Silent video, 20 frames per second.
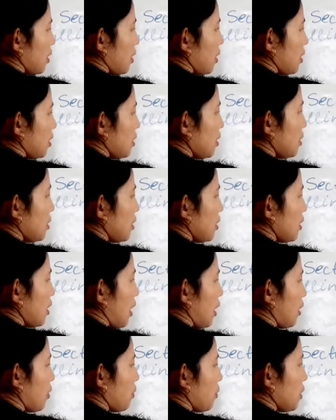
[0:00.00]
It is an
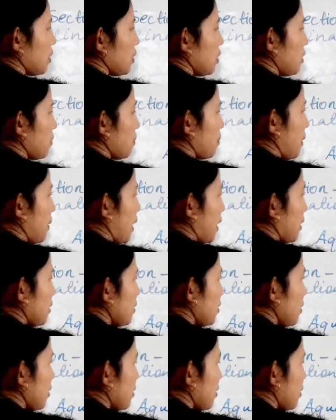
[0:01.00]
aquatic plant,